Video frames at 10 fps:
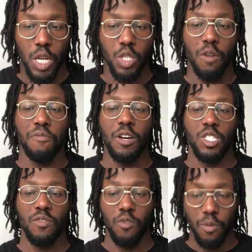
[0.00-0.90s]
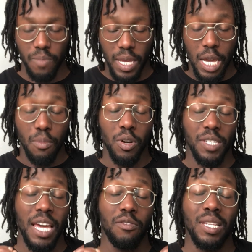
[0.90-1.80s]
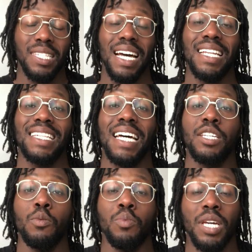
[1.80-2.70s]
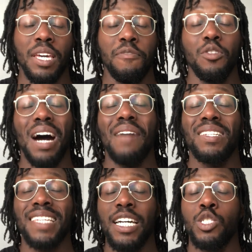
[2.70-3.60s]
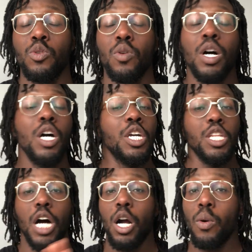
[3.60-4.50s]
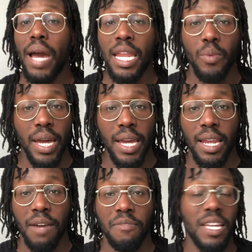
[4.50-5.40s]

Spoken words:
So first of all, because you have to understand is that if you don't have a schedule, you're not going anywhere in your life.